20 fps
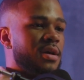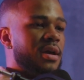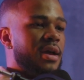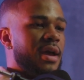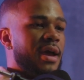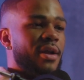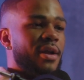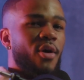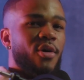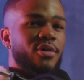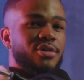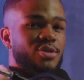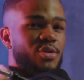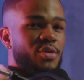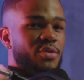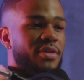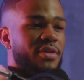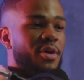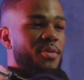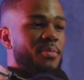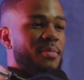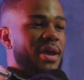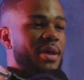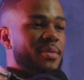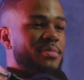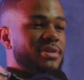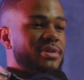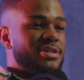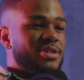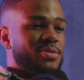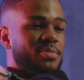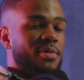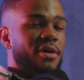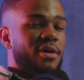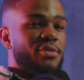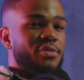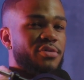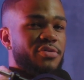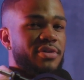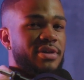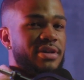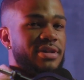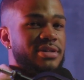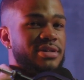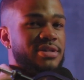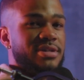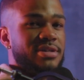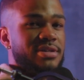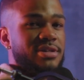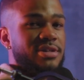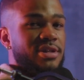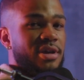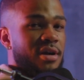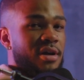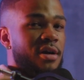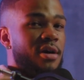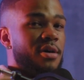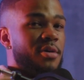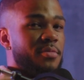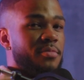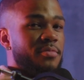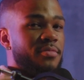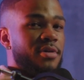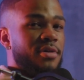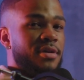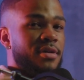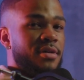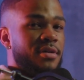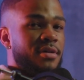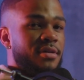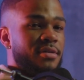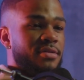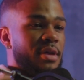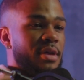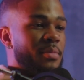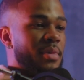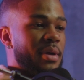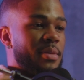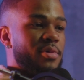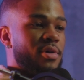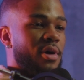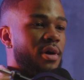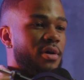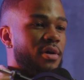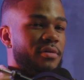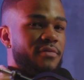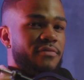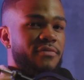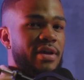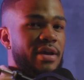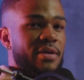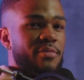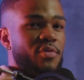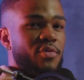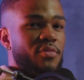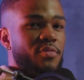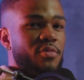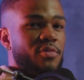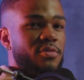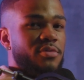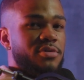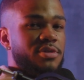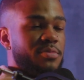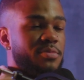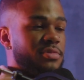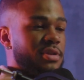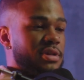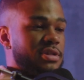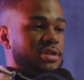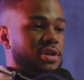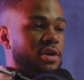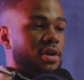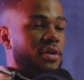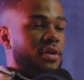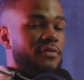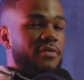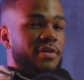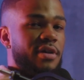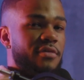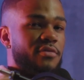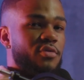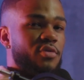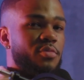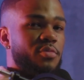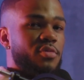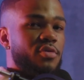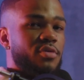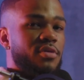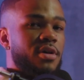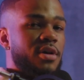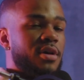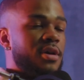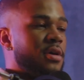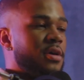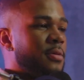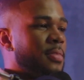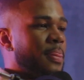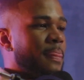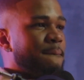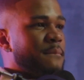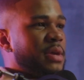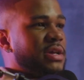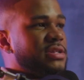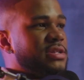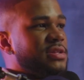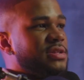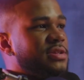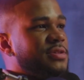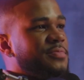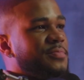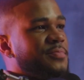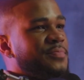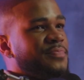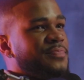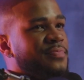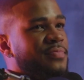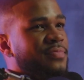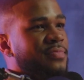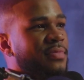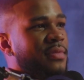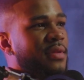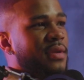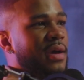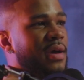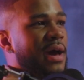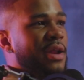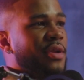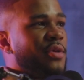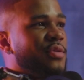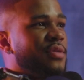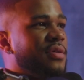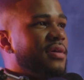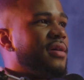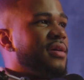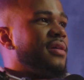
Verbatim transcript: And also there may be some other things to come that maybe aren't favorable, some things that are favorable. Basically, I don't